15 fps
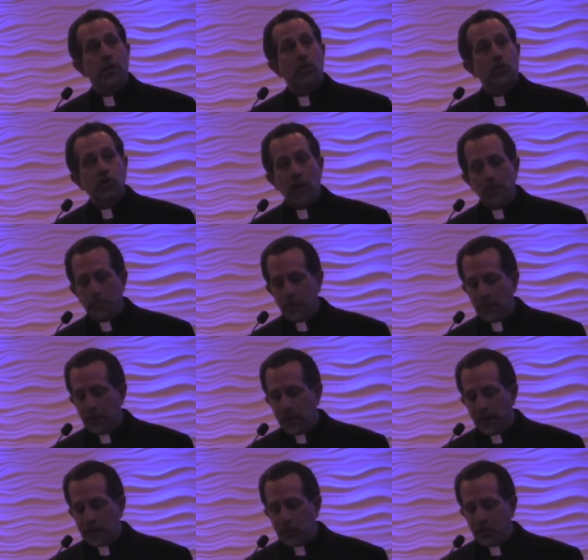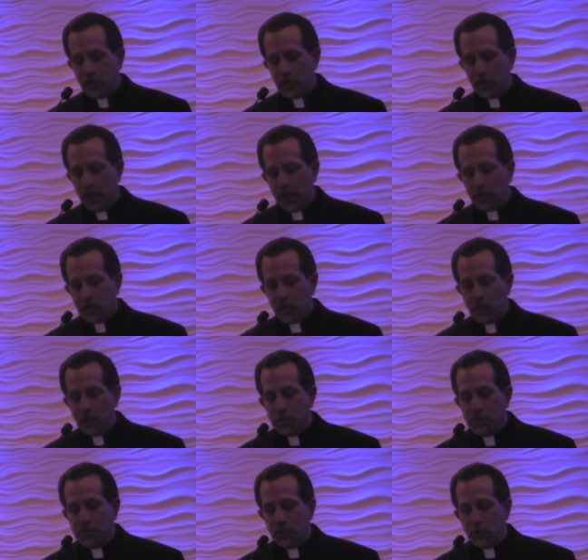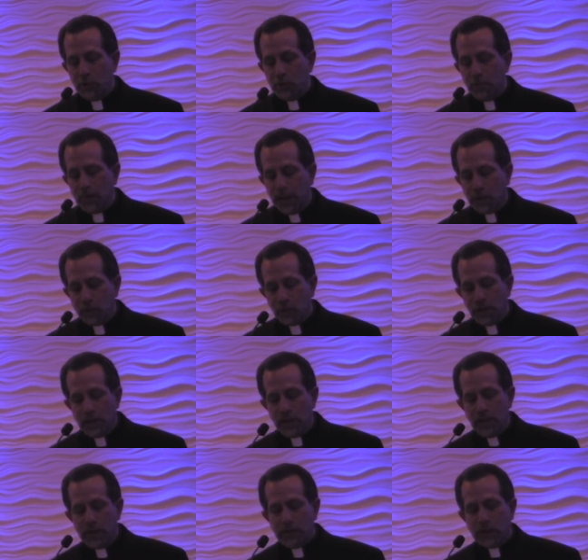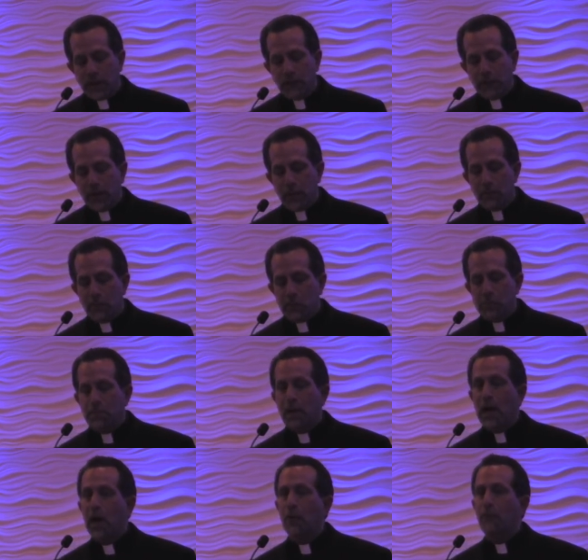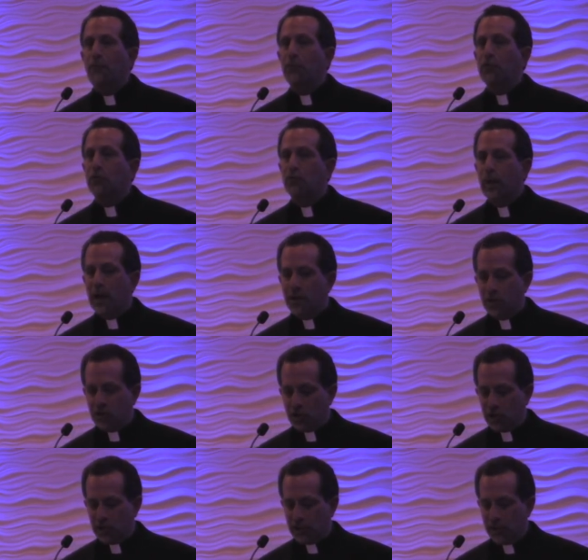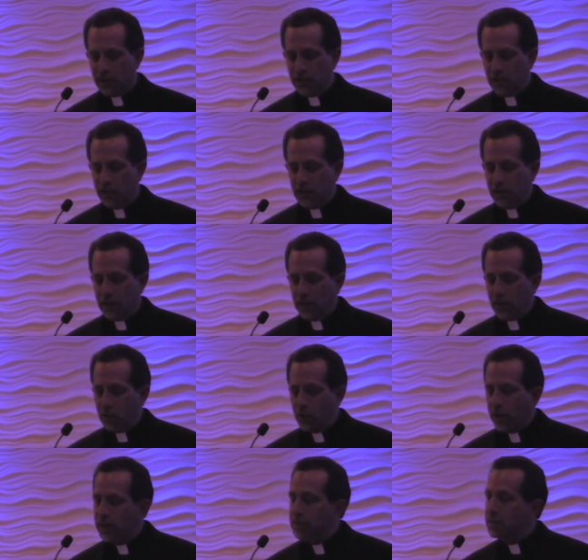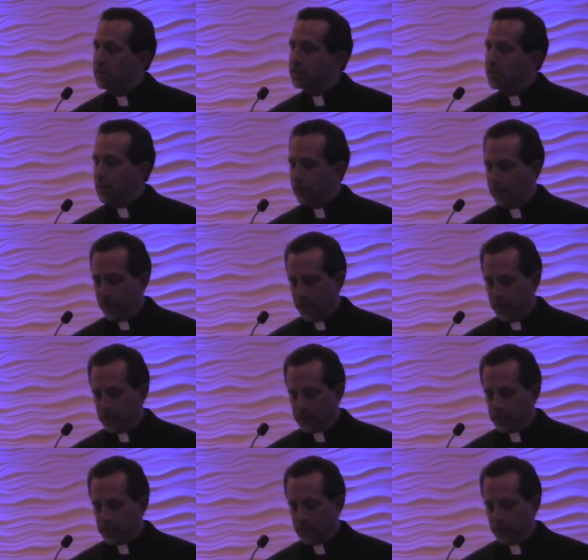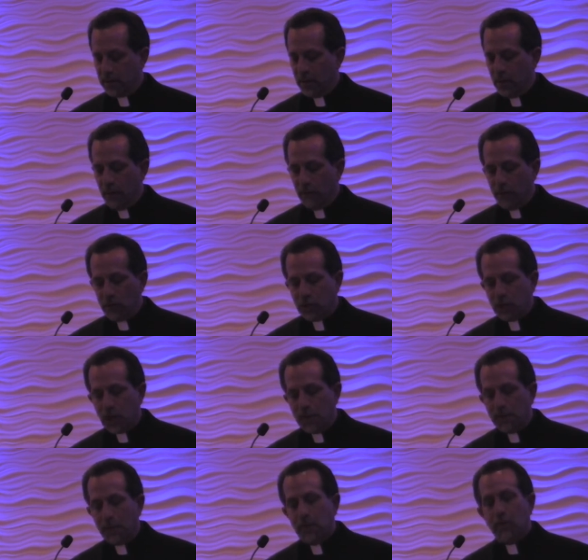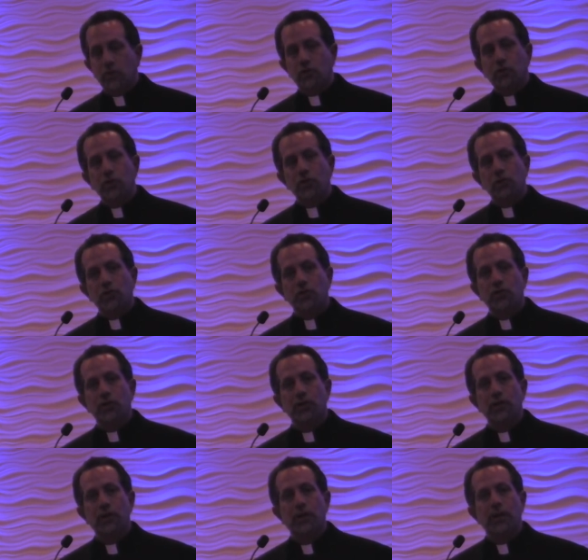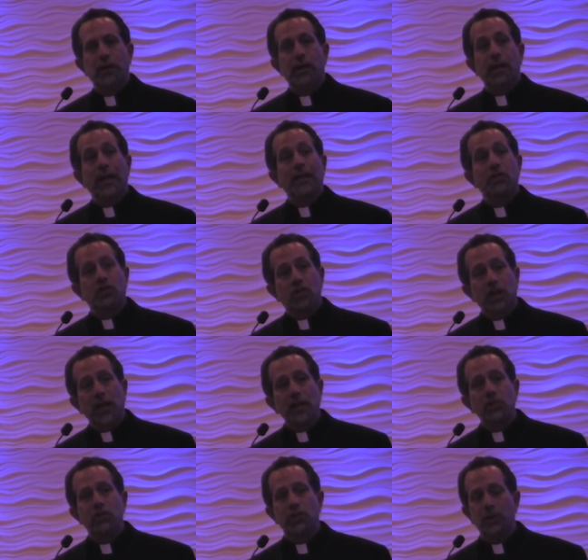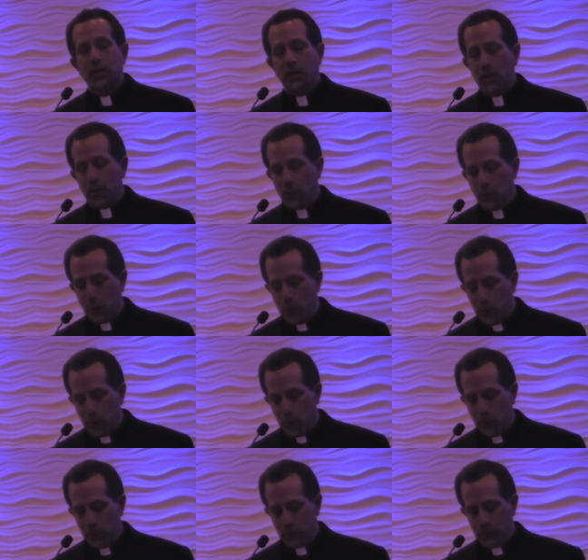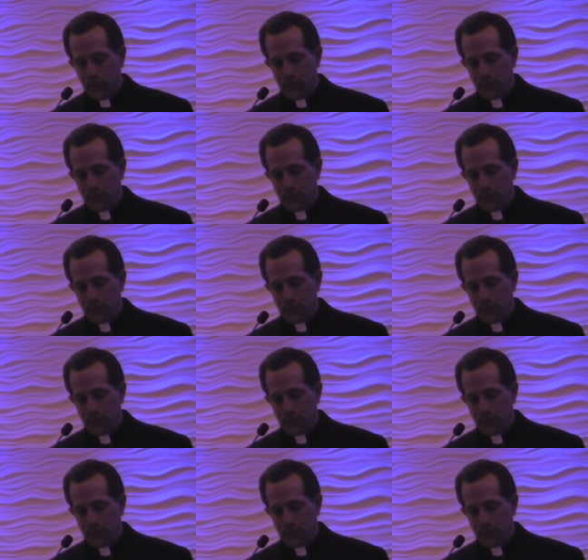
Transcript: Shaping the next generation through spiritual mentoring is by far the most powerful strategy Christ has given us for shaping the church and changing the world.